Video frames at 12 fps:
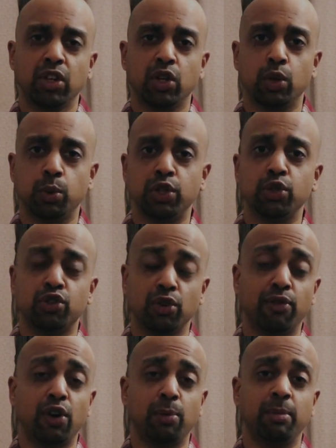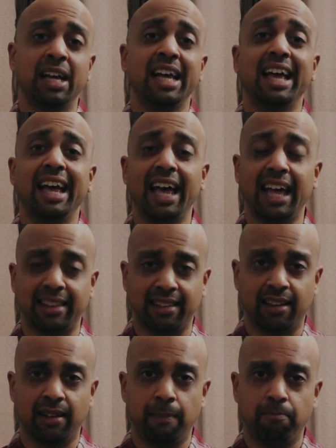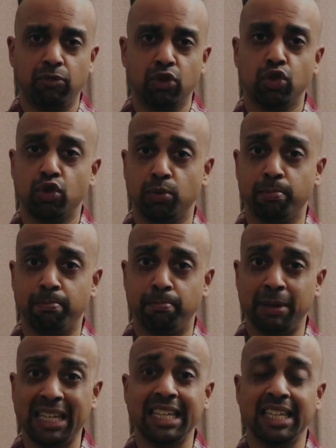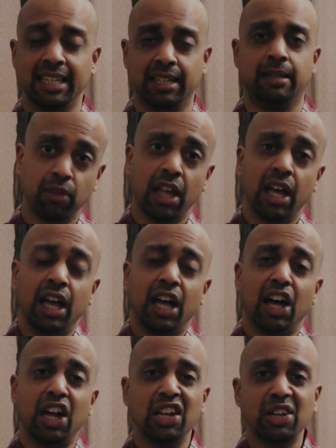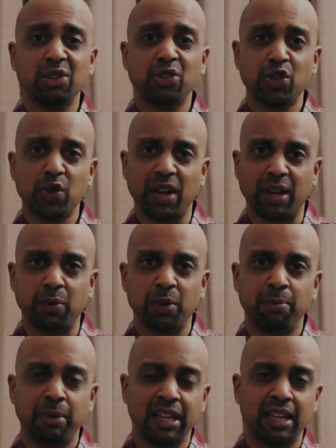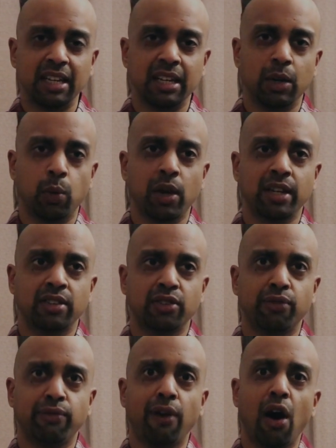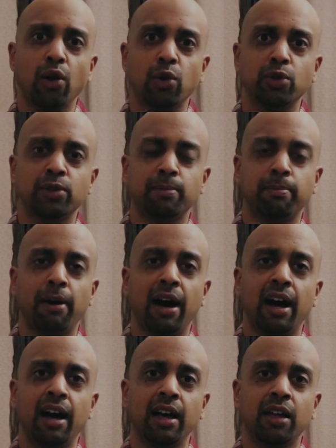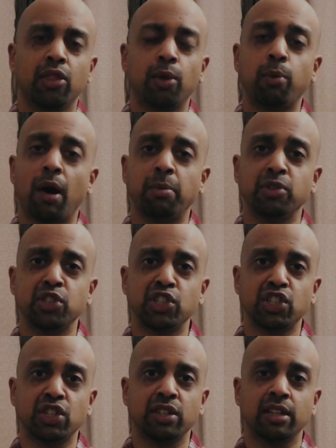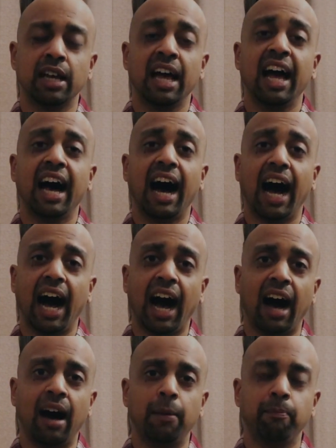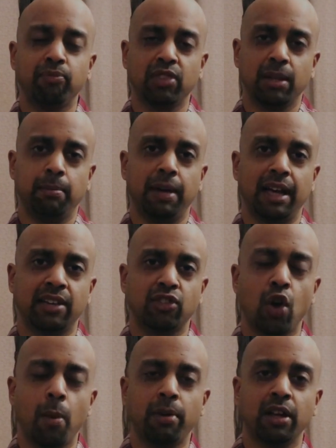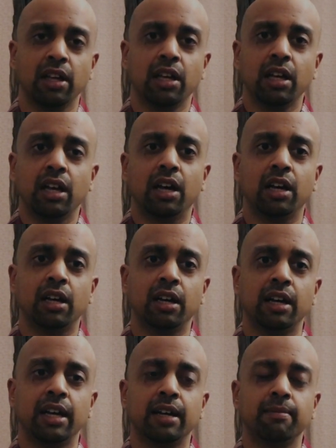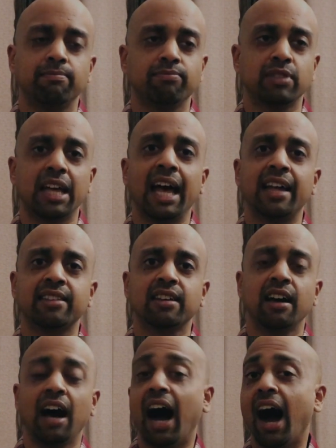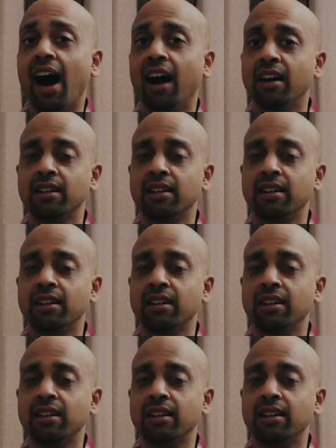You would use the verb être, to be. A little trick would be when it's followed by the proposition à. For example, être à.